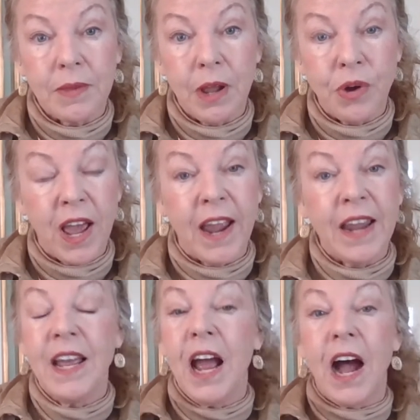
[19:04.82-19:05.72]

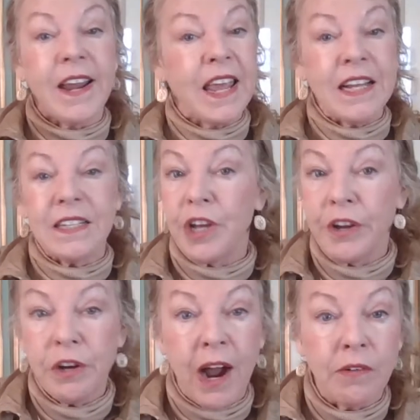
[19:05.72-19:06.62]
Okay? I can't
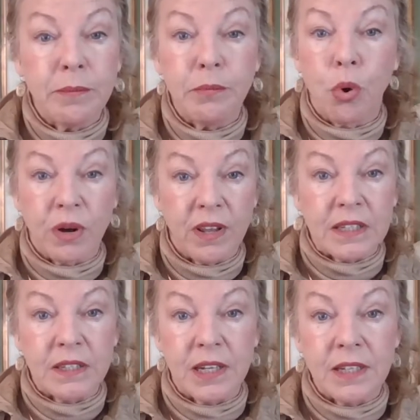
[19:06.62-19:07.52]
tell you how important
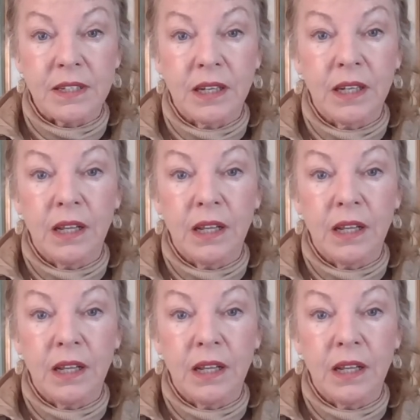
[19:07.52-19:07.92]
this is,